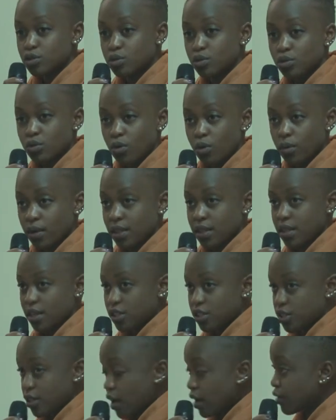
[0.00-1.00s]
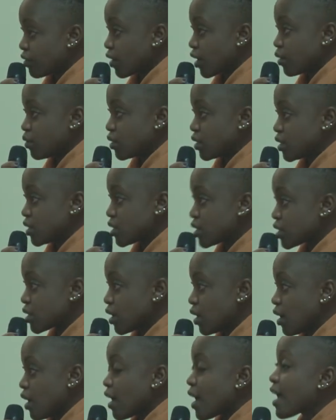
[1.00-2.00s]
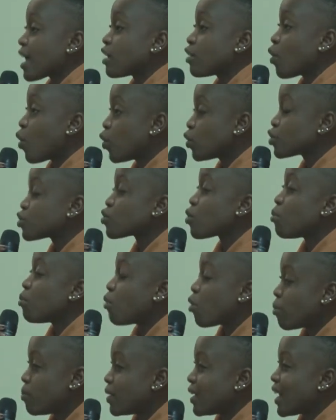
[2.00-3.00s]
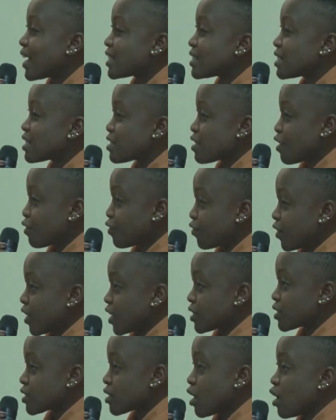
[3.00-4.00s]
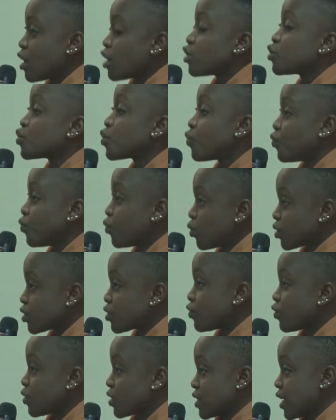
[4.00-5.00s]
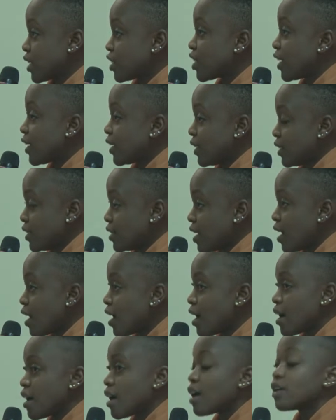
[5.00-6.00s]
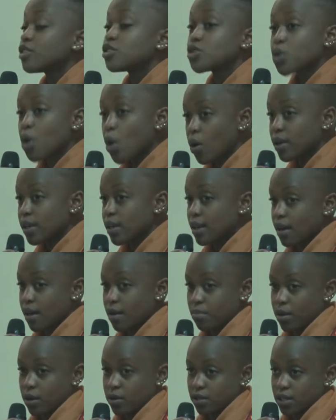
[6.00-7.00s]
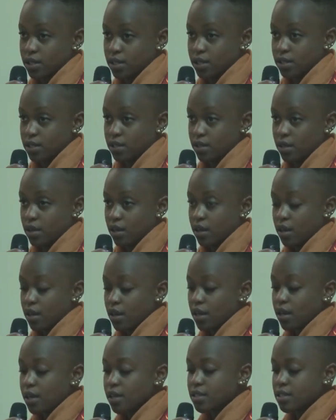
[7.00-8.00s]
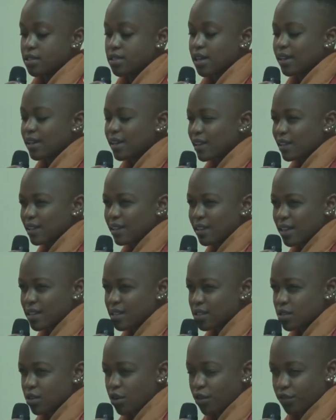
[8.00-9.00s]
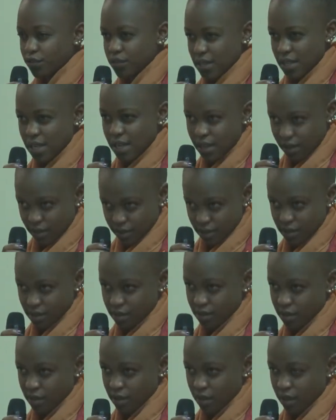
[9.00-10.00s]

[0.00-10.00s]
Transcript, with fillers: to know what their track record is, and also mobilizing their friends to vote for such a leader talking about it. It's the littlest of things.